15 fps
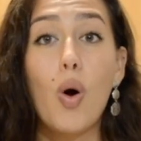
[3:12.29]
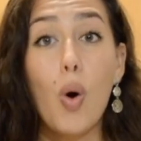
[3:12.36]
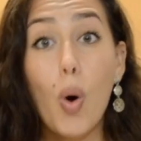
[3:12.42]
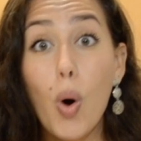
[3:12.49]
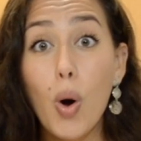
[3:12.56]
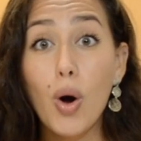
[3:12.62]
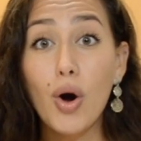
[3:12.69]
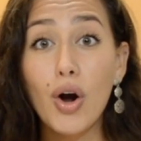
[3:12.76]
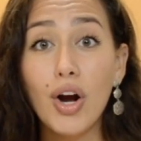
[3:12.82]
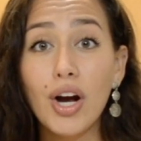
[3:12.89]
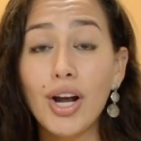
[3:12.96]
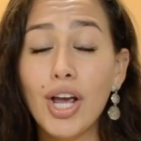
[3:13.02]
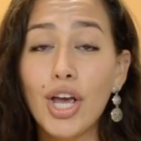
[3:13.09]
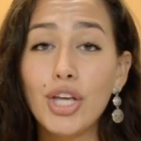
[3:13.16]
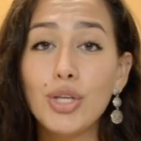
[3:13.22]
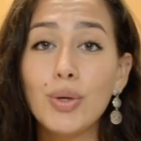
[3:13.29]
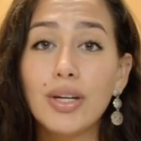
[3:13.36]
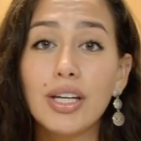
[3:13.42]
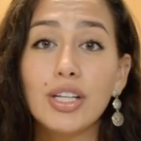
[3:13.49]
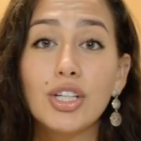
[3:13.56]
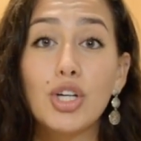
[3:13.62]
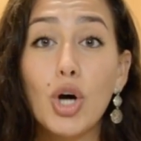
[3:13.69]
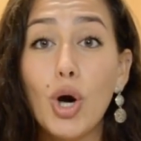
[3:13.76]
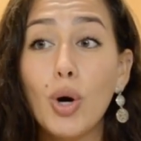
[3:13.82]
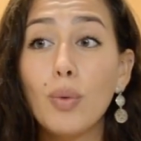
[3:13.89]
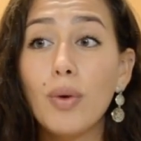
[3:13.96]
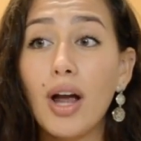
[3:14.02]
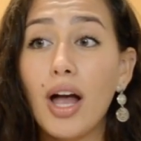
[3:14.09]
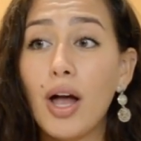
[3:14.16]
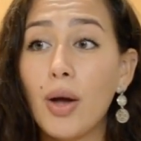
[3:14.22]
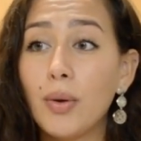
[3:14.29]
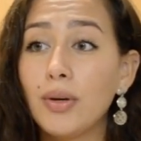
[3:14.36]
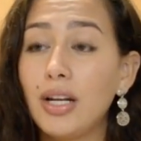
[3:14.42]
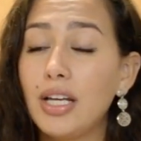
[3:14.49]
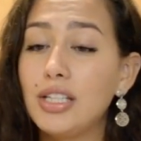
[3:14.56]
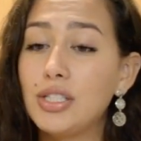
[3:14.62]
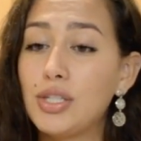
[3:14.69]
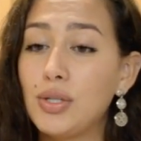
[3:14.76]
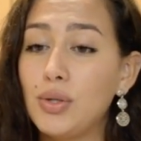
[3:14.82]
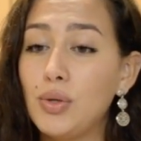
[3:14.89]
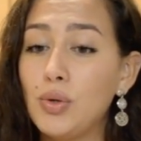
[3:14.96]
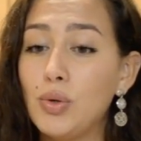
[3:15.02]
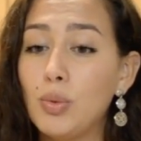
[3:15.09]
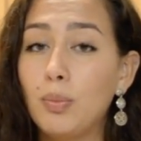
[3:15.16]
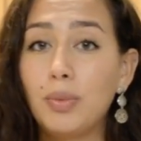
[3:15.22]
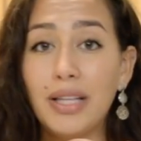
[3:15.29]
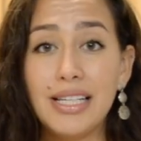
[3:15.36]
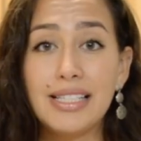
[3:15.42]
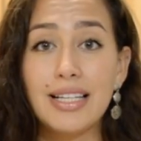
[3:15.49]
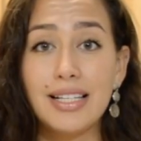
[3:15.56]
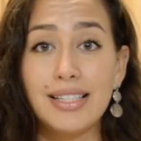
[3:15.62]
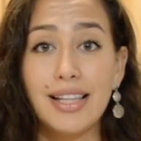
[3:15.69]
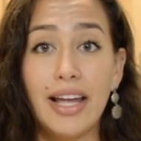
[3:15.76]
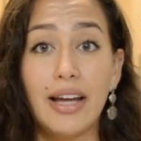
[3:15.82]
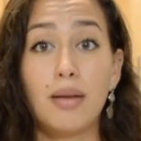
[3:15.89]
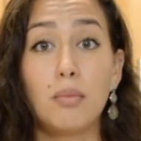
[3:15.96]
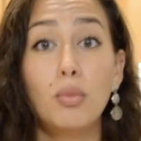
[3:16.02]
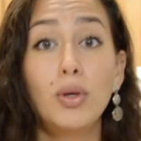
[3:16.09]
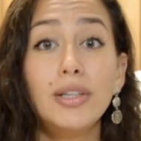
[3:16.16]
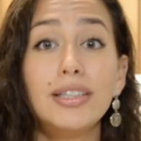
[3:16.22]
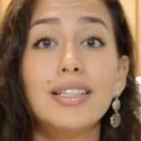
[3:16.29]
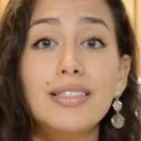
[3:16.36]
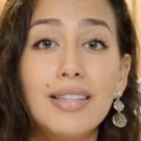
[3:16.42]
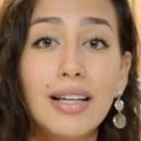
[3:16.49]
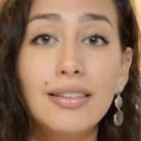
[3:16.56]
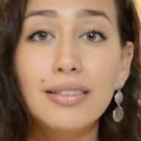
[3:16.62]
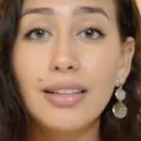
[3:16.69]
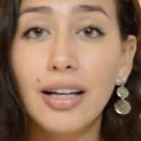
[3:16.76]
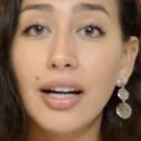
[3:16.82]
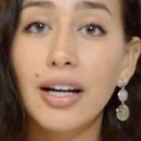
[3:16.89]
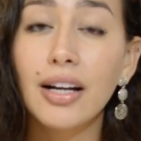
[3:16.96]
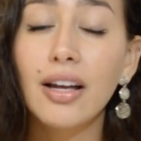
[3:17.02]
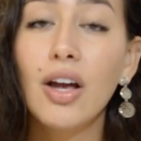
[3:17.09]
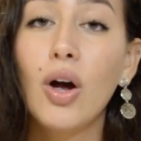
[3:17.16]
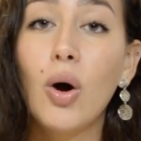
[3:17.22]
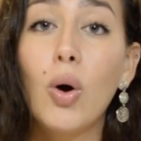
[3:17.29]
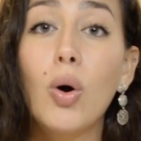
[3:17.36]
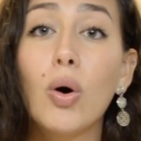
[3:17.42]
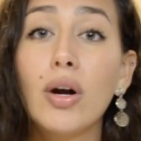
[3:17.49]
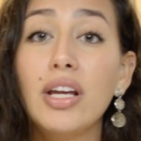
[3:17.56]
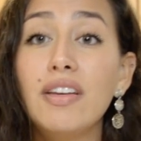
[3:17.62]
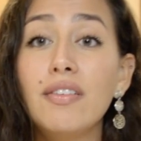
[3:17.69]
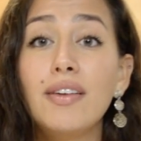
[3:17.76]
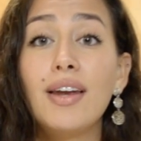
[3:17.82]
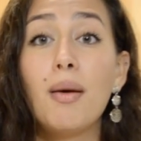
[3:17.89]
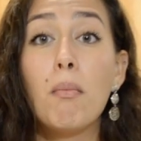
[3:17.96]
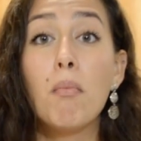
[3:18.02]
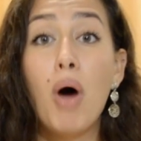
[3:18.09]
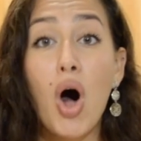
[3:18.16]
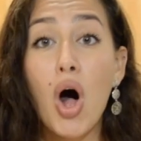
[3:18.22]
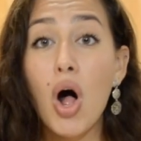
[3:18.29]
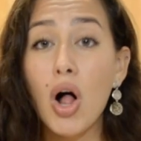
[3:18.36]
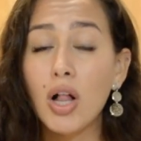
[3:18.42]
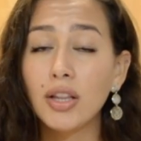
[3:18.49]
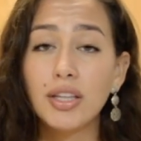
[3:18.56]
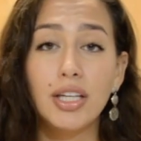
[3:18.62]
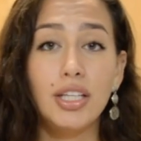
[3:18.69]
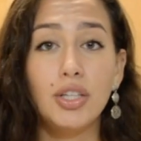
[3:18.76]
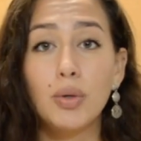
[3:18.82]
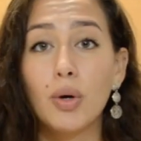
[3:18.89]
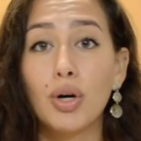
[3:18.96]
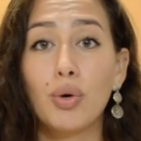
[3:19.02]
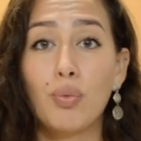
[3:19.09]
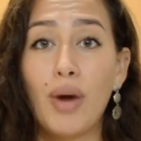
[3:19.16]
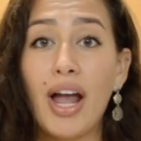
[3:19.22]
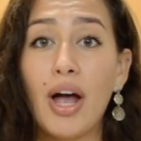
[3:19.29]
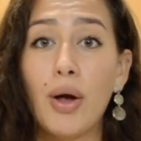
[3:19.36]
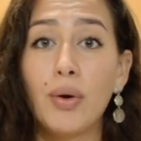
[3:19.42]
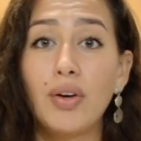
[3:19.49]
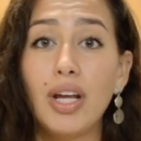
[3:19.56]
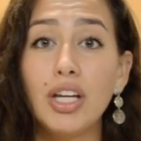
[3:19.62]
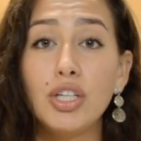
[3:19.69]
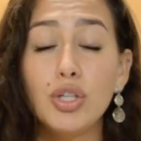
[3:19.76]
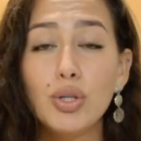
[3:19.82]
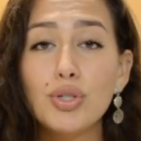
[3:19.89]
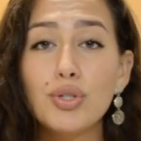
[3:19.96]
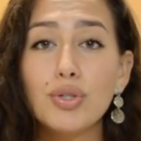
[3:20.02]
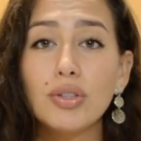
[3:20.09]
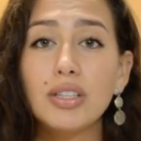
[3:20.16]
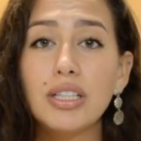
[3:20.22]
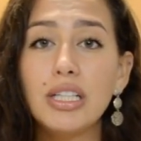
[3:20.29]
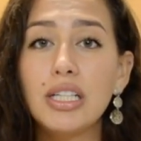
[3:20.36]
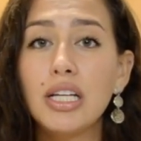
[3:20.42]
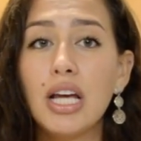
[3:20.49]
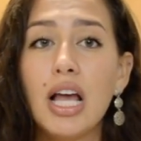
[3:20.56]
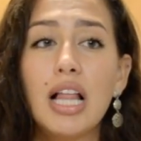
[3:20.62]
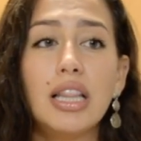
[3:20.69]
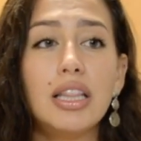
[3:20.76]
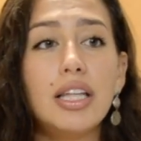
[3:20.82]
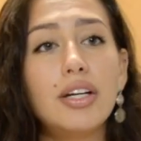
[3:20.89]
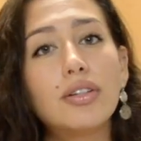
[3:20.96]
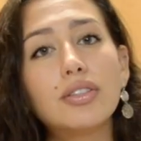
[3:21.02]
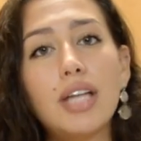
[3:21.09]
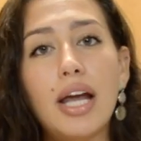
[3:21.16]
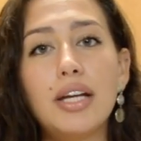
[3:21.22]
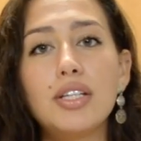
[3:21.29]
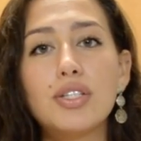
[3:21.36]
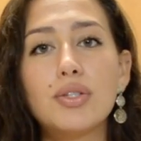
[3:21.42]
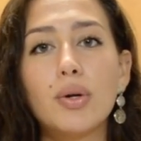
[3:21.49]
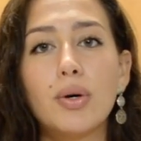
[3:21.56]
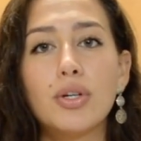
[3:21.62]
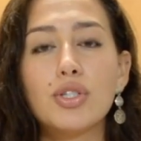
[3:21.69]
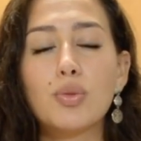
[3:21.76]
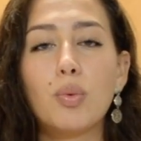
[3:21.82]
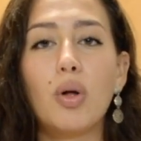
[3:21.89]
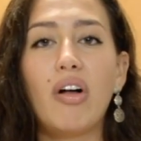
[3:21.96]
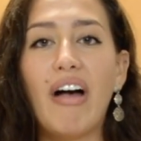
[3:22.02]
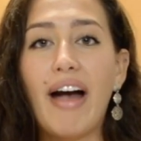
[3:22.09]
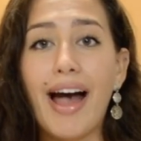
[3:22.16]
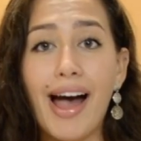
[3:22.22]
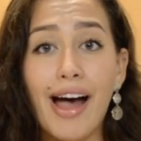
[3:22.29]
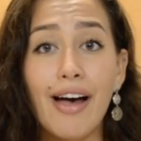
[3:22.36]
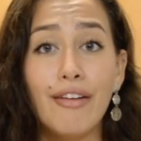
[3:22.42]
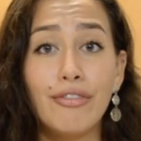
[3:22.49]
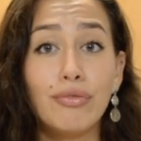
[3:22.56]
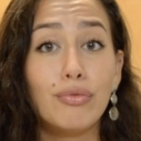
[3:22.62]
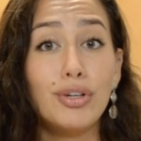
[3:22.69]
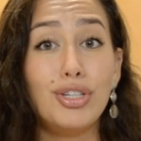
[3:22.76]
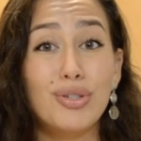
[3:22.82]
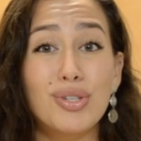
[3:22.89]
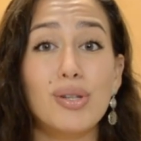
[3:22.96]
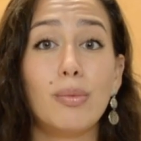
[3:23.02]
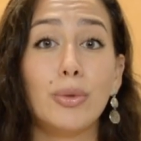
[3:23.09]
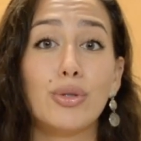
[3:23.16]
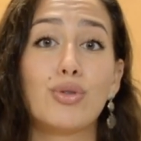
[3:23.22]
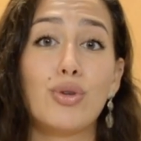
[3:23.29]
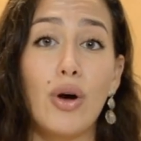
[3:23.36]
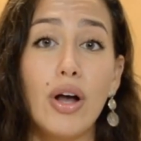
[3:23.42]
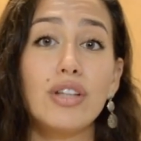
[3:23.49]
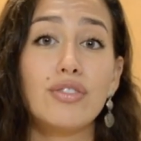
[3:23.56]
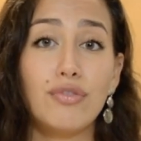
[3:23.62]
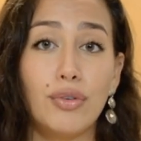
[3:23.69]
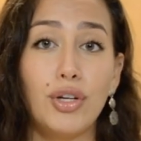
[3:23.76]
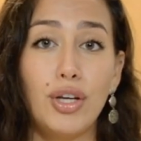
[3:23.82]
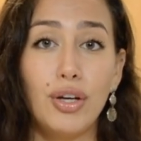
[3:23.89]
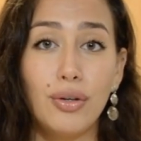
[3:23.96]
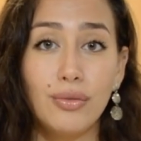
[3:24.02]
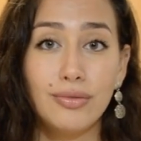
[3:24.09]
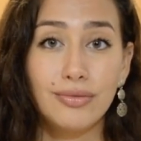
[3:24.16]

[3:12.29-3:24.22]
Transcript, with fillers: or you can go around into places like multi-centered or even a mall that you are around and usually little tiny stores will have reusable straws for you.